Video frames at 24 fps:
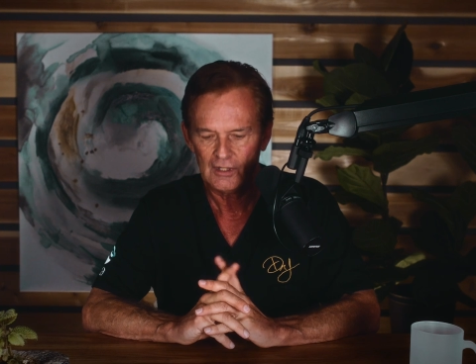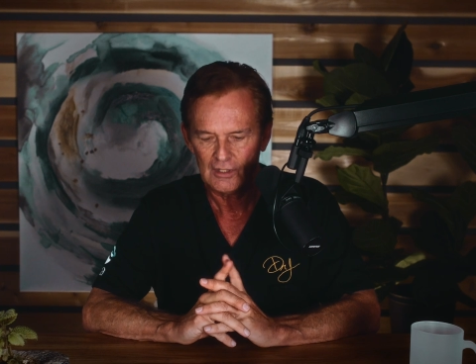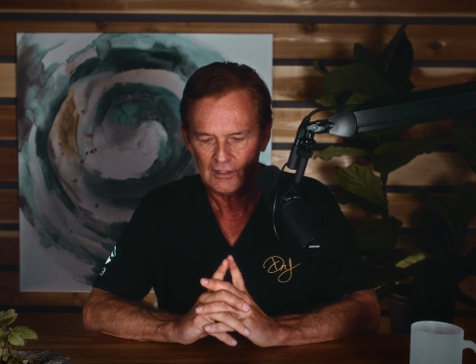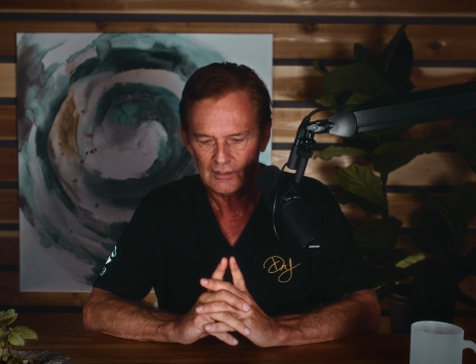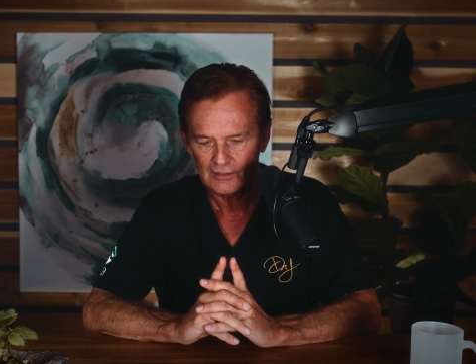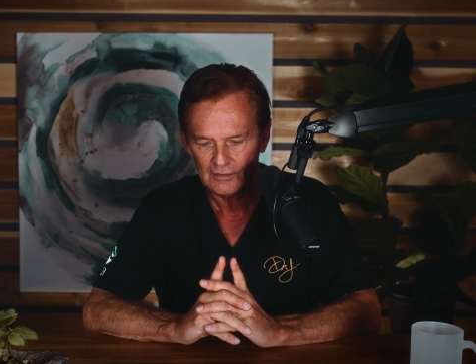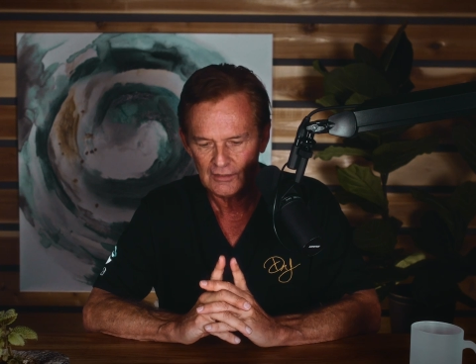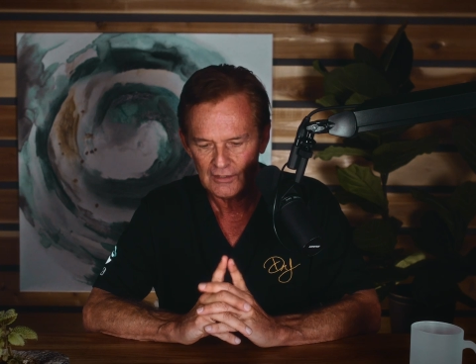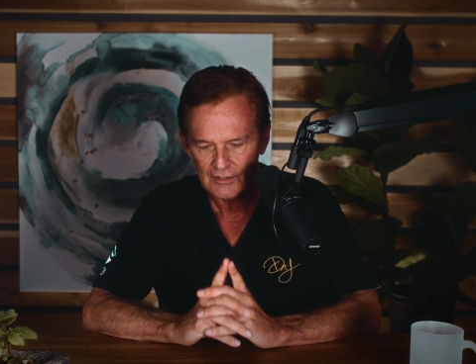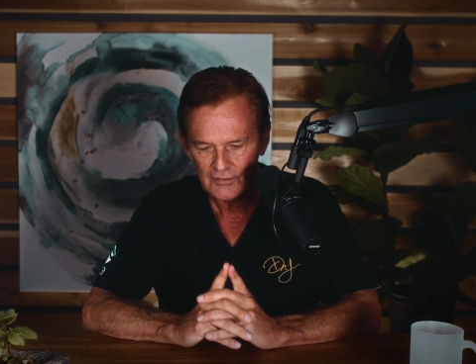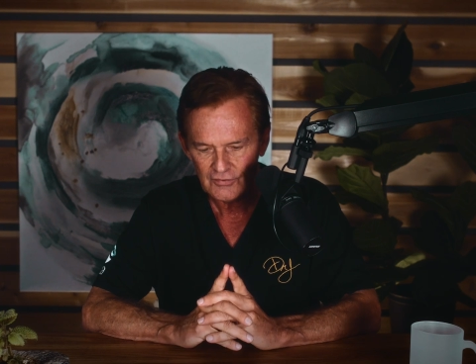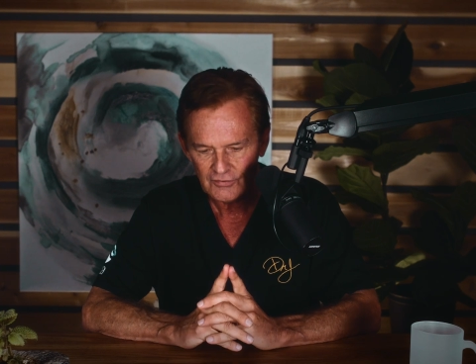
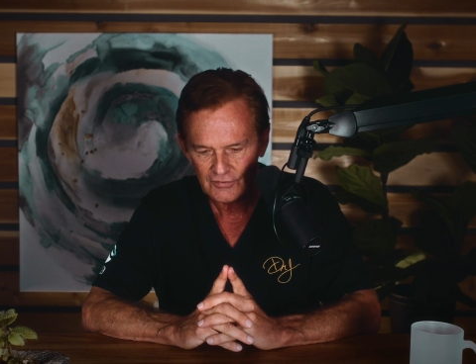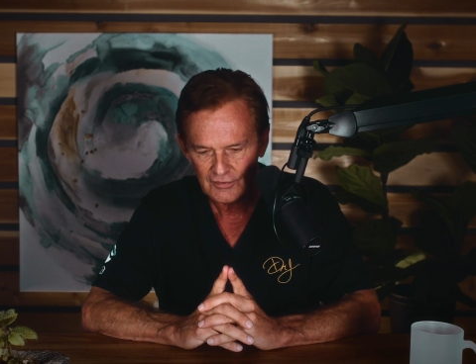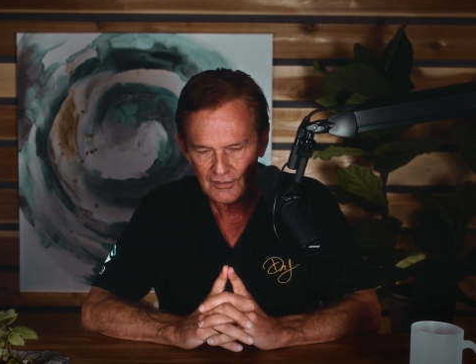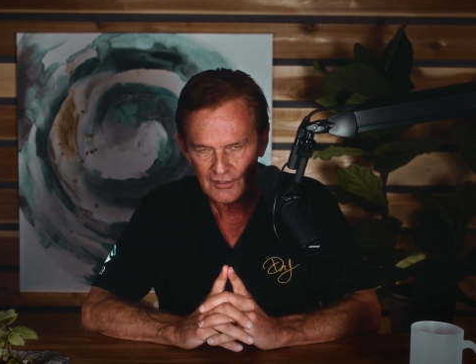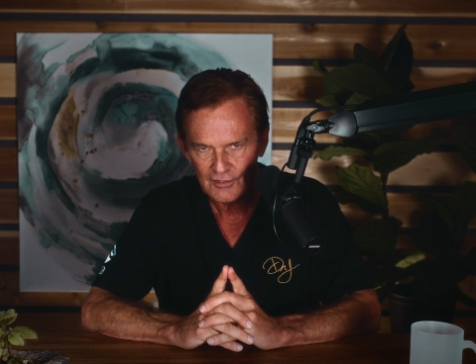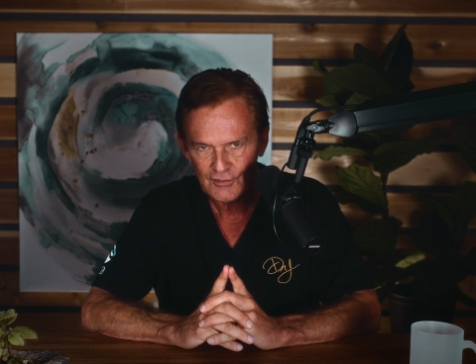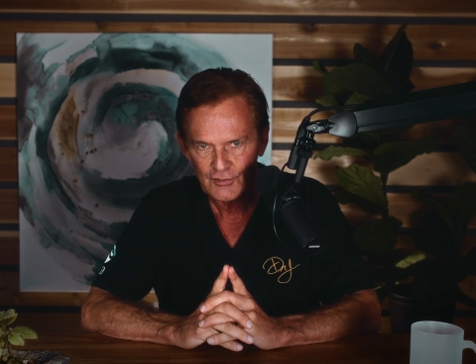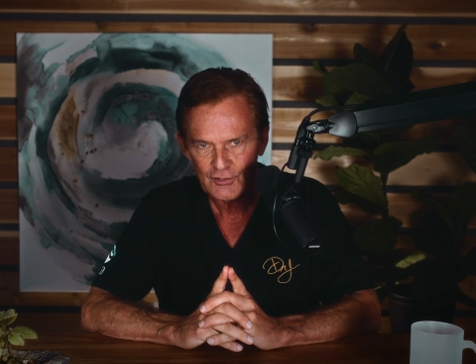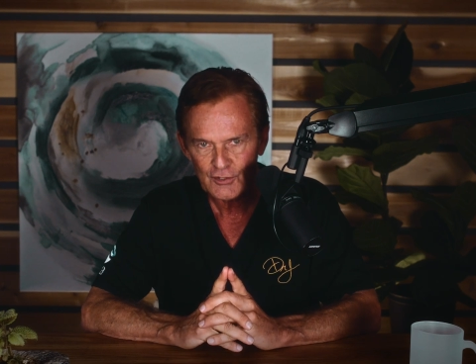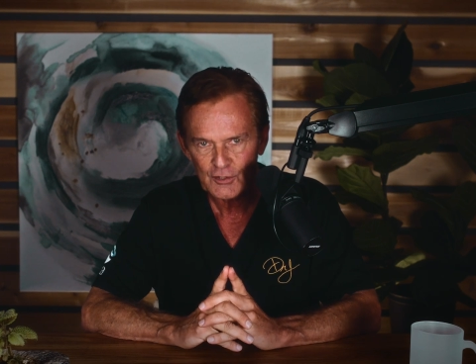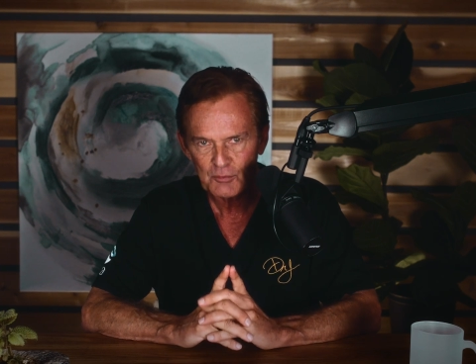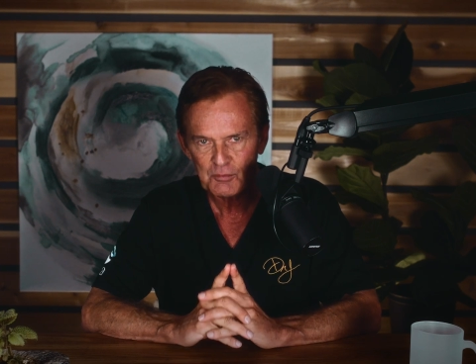Listen
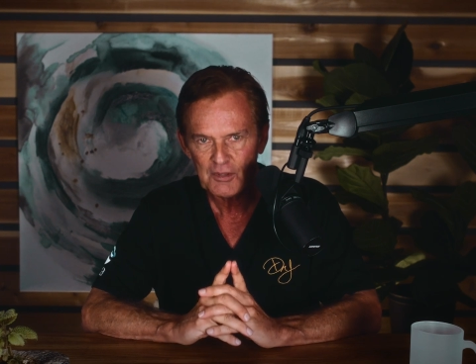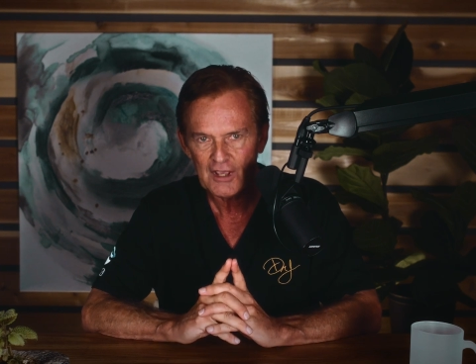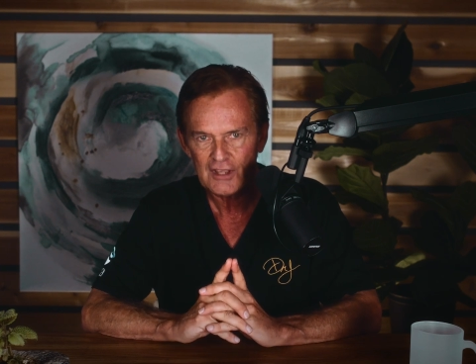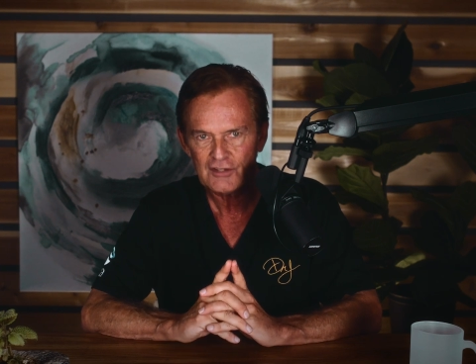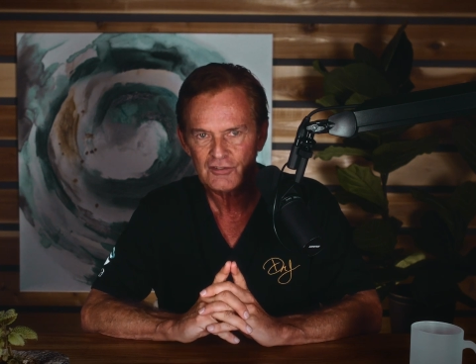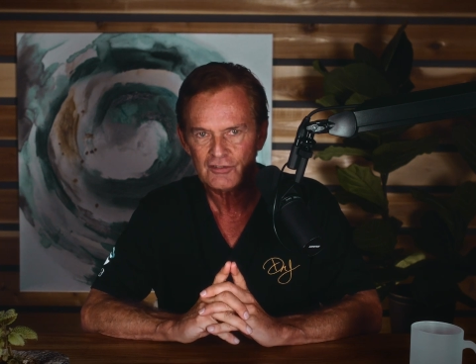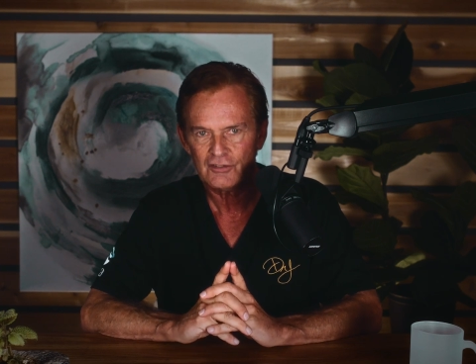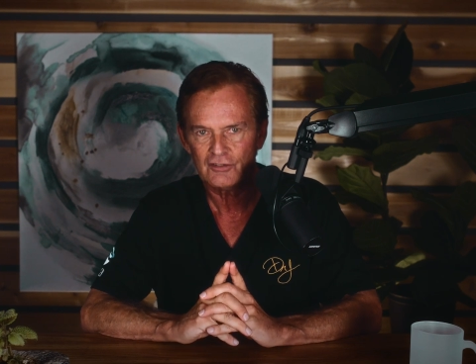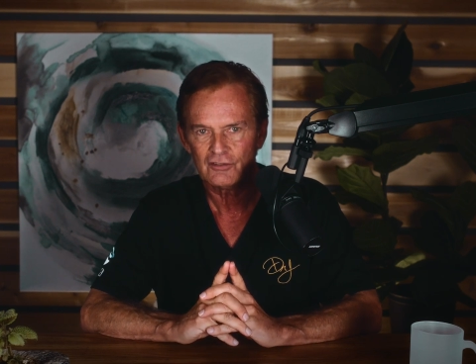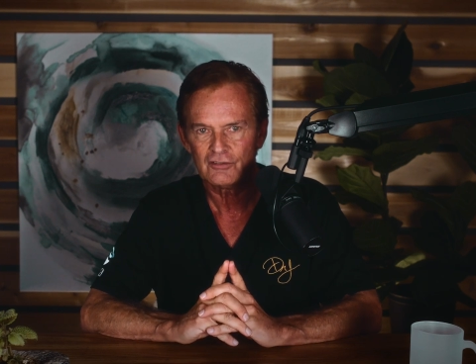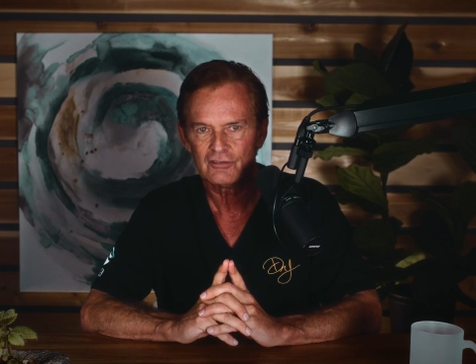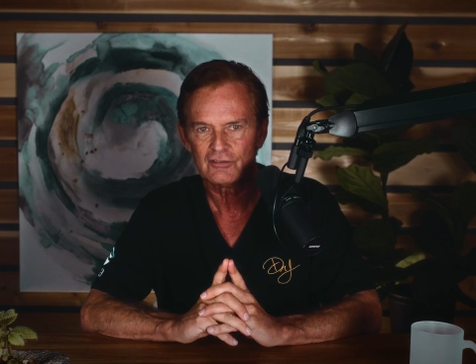to your
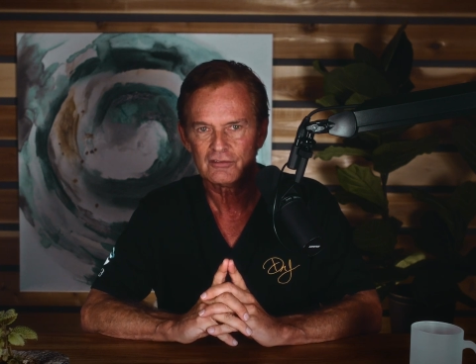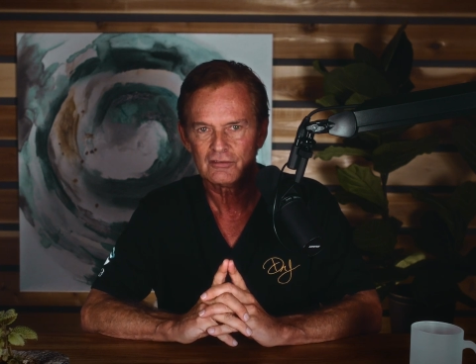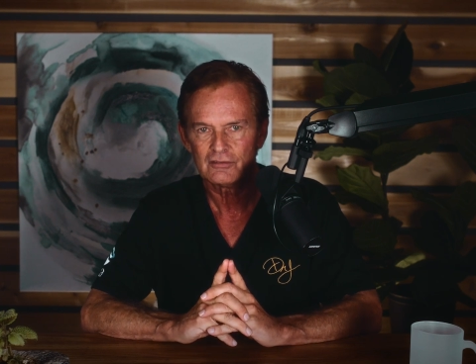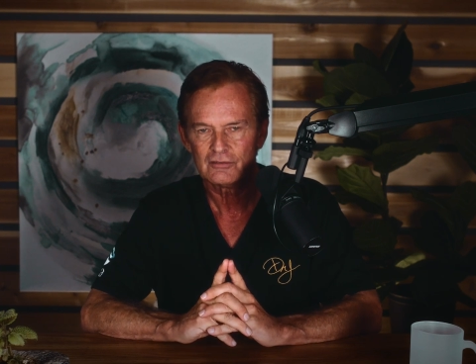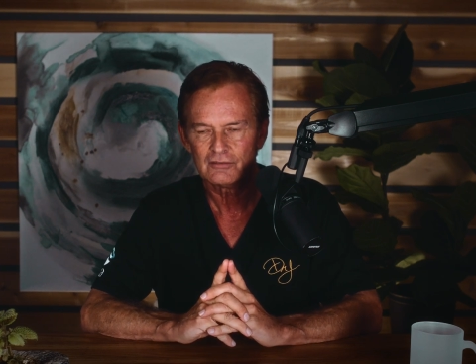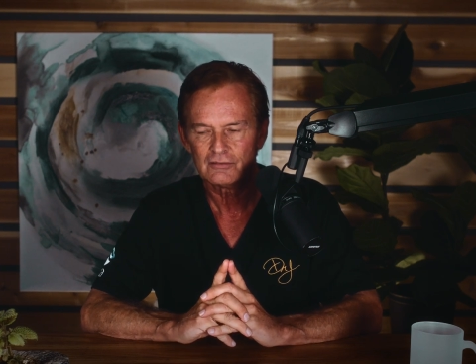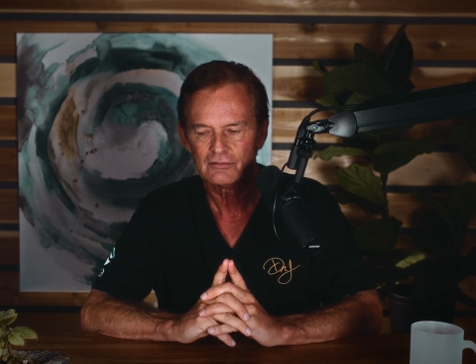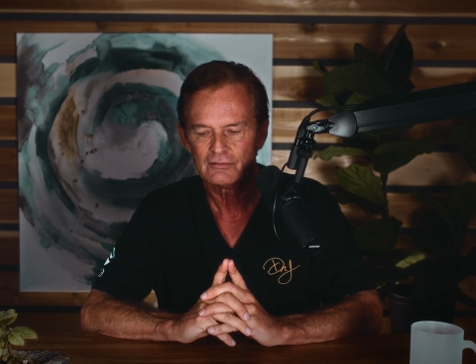patients.